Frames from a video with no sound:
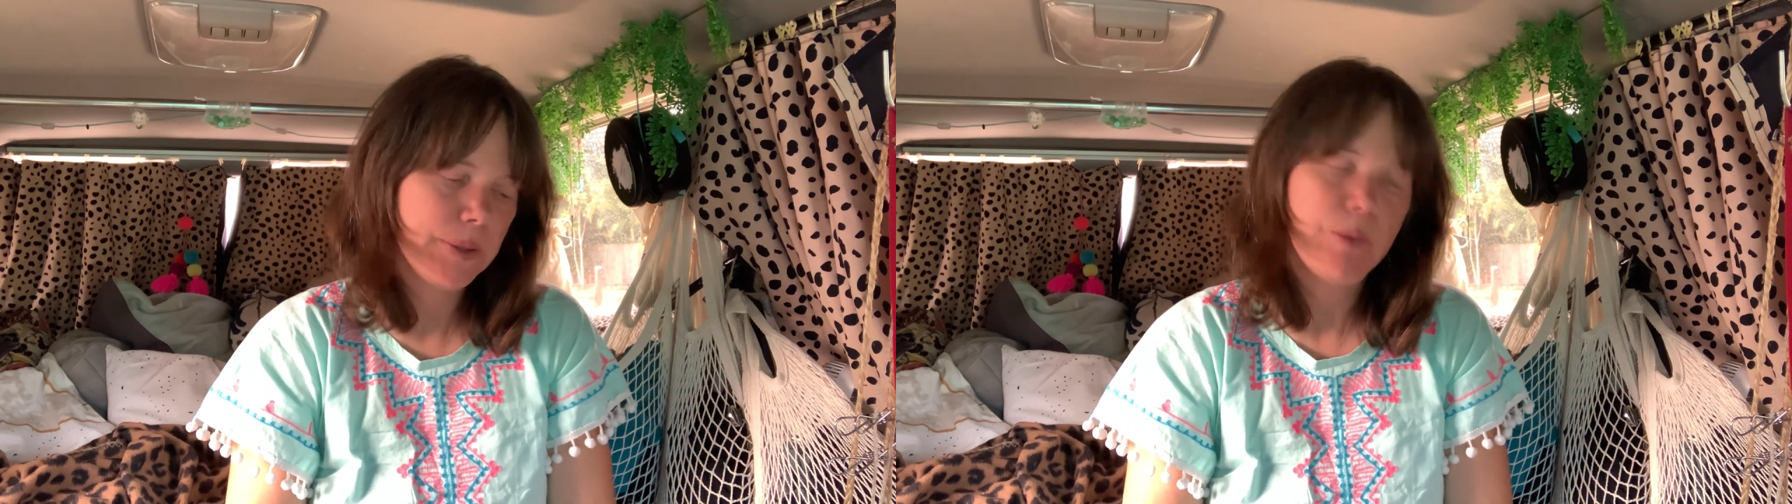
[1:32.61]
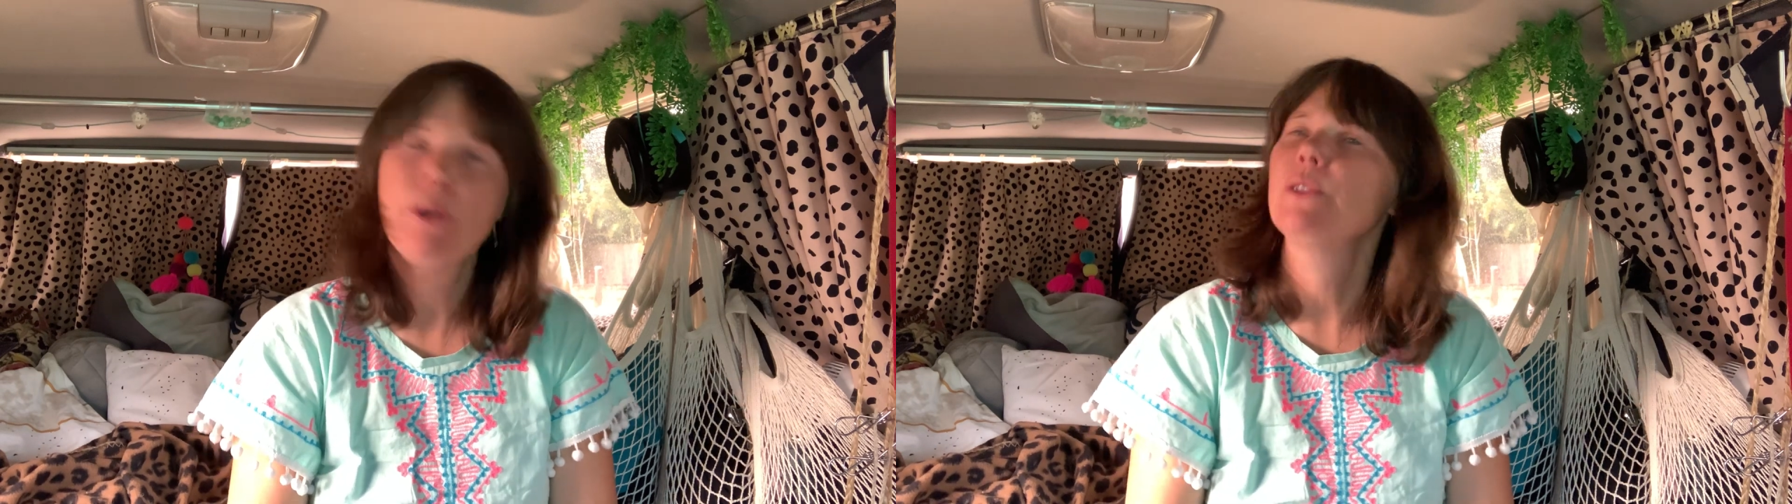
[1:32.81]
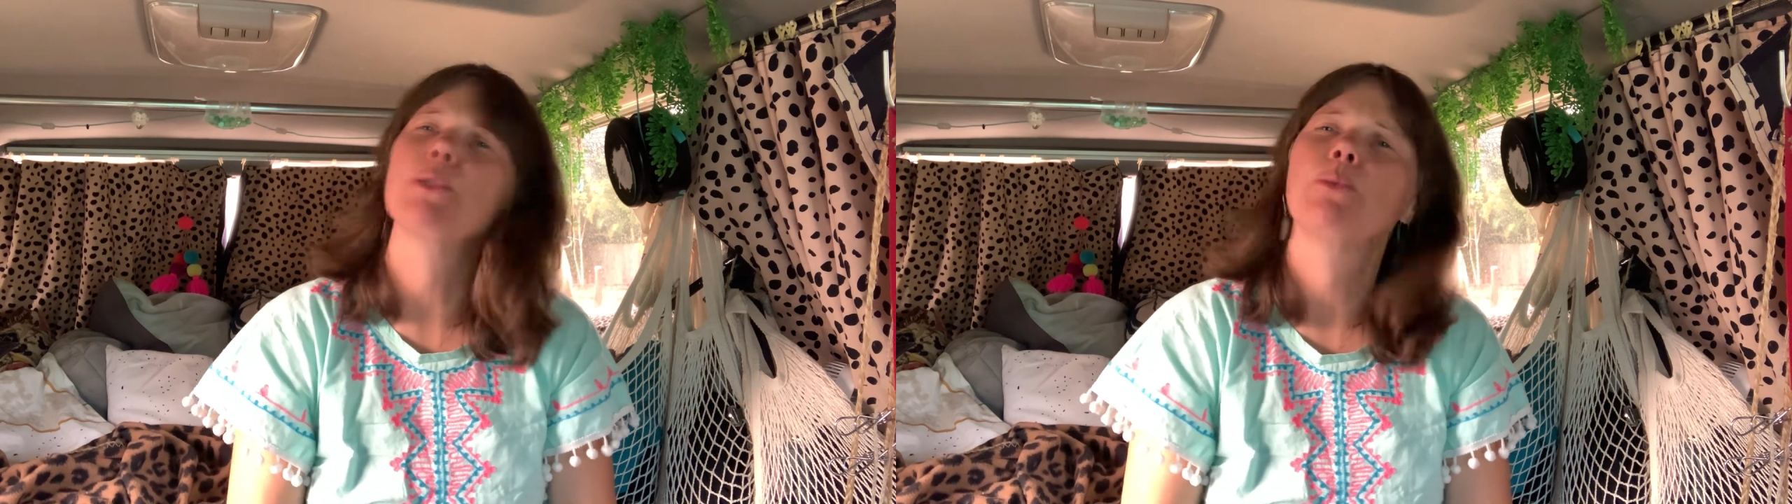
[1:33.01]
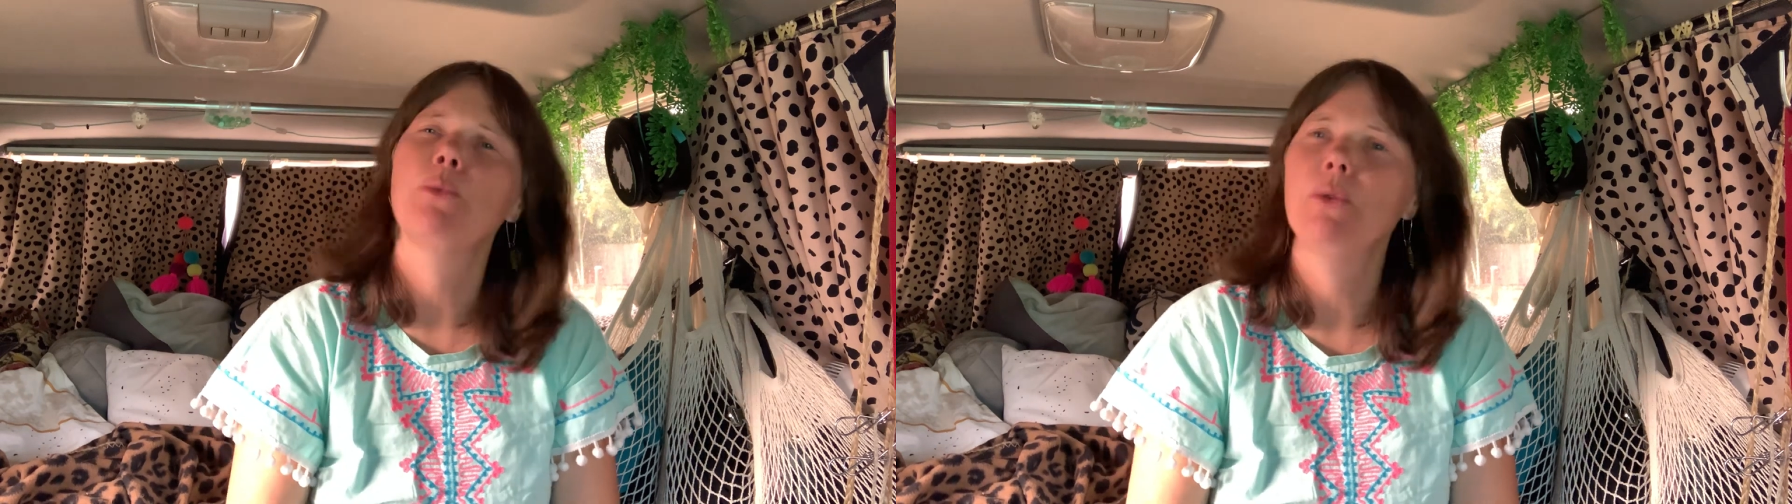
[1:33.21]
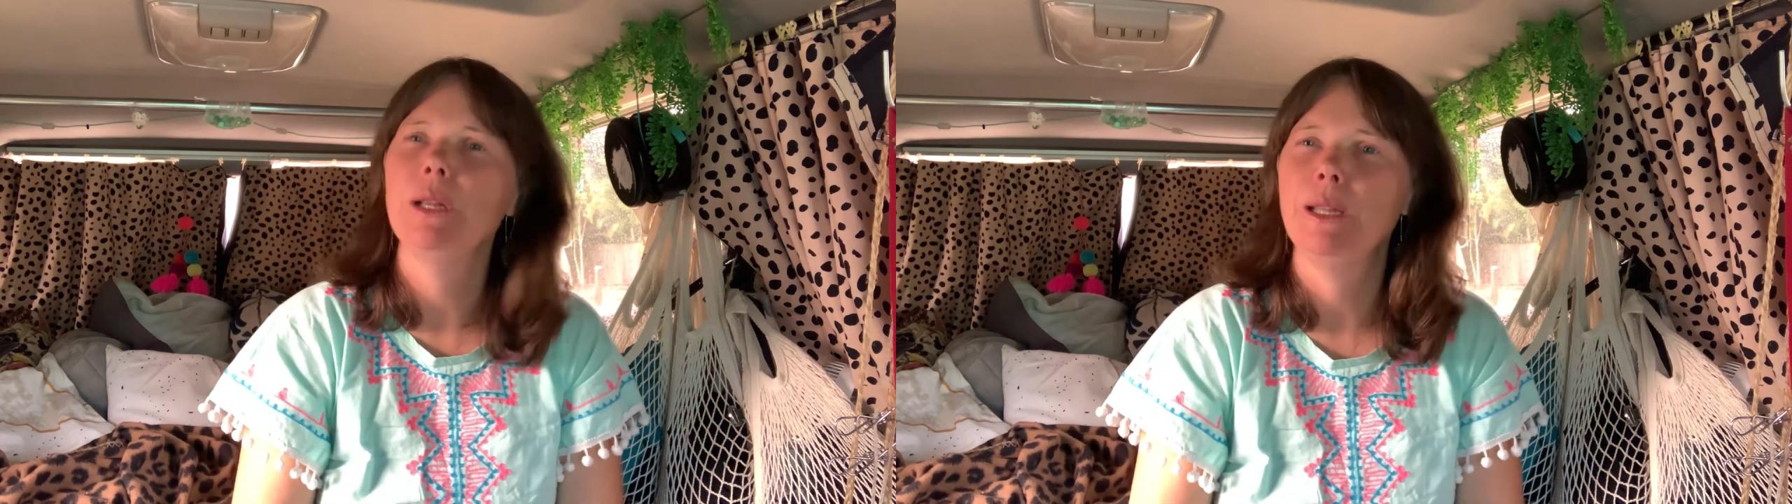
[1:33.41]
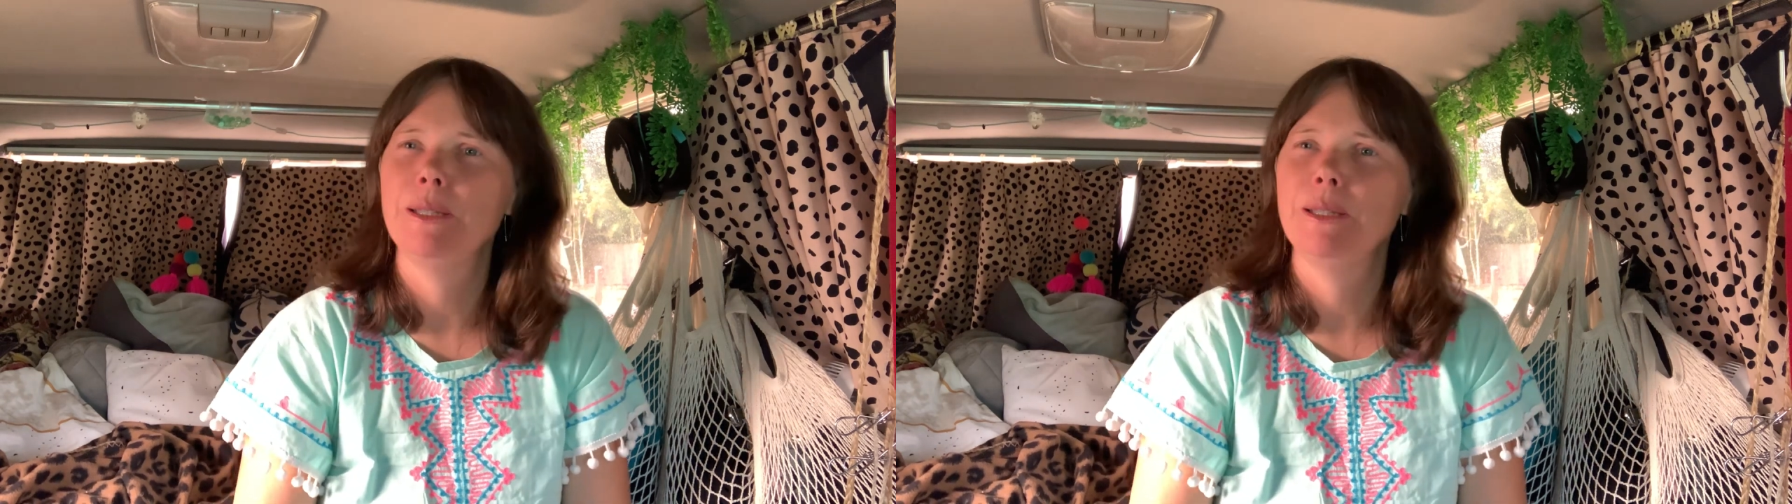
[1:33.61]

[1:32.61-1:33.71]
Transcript: so we've got some really